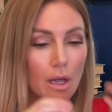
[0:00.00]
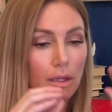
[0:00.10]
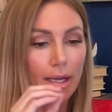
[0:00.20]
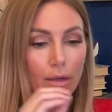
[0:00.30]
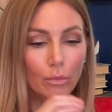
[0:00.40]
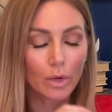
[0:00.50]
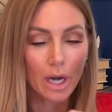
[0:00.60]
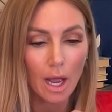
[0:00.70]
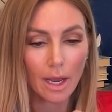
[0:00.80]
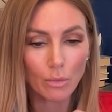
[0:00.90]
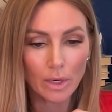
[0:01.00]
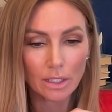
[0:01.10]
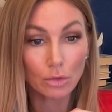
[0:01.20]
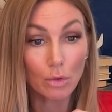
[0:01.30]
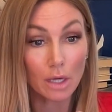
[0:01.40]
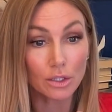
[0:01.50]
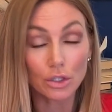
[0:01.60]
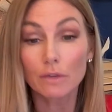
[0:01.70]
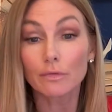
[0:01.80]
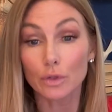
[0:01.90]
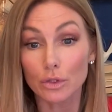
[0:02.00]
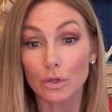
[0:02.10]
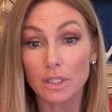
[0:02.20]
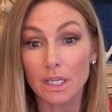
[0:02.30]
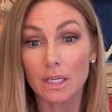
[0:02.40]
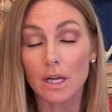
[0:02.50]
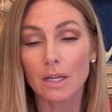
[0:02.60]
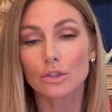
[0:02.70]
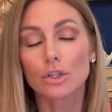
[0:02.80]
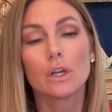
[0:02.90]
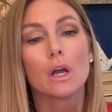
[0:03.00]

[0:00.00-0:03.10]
Like when I went to audition for Starsky and Hutch,